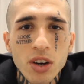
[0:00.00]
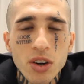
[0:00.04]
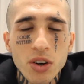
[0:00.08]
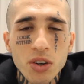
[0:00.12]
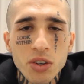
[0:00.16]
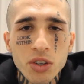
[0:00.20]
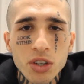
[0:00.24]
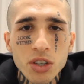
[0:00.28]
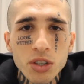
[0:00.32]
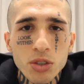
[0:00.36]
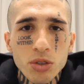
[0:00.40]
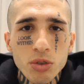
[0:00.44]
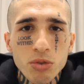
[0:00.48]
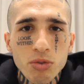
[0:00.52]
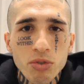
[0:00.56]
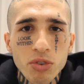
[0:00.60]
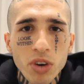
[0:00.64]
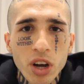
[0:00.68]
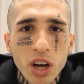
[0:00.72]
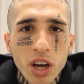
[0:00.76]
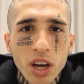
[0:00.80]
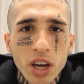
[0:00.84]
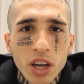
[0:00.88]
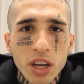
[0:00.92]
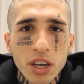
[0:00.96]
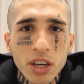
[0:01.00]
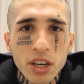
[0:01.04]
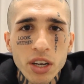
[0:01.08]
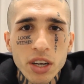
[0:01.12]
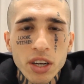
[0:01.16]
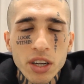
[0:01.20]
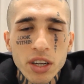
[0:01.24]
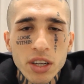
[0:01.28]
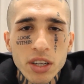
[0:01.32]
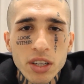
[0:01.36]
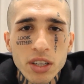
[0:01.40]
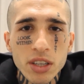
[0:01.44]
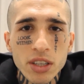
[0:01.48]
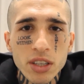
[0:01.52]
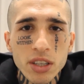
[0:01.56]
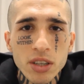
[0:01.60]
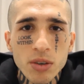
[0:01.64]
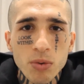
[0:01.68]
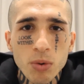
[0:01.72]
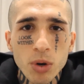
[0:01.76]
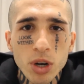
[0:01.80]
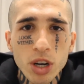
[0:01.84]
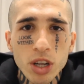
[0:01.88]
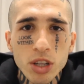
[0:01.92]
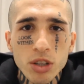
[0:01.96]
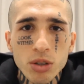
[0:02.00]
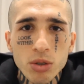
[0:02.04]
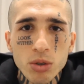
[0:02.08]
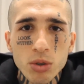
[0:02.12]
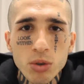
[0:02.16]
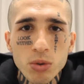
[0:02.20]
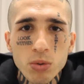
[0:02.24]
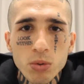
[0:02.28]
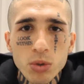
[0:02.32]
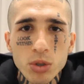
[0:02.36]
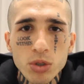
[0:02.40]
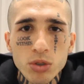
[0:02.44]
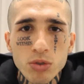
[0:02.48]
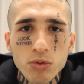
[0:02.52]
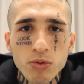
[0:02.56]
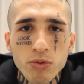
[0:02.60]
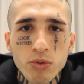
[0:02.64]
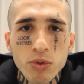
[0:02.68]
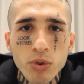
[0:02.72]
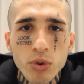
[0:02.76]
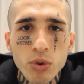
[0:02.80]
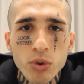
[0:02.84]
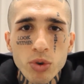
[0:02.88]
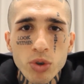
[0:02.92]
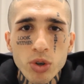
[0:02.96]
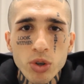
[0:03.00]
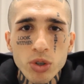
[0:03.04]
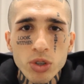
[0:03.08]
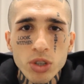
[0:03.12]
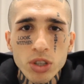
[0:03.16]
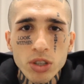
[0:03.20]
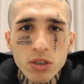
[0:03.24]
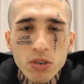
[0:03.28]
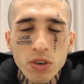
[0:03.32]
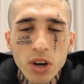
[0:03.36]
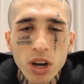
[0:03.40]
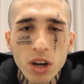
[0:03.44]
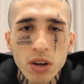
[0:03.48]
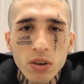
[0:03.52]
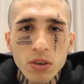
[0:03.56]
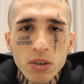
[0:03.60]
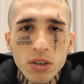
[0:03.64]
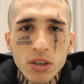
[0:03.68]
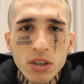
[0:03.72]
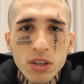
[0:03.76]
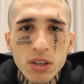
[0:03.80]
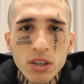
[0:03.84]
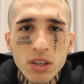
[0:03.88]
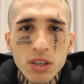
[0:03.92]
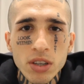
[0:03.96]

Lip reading: only to find what I thought was food on the ground.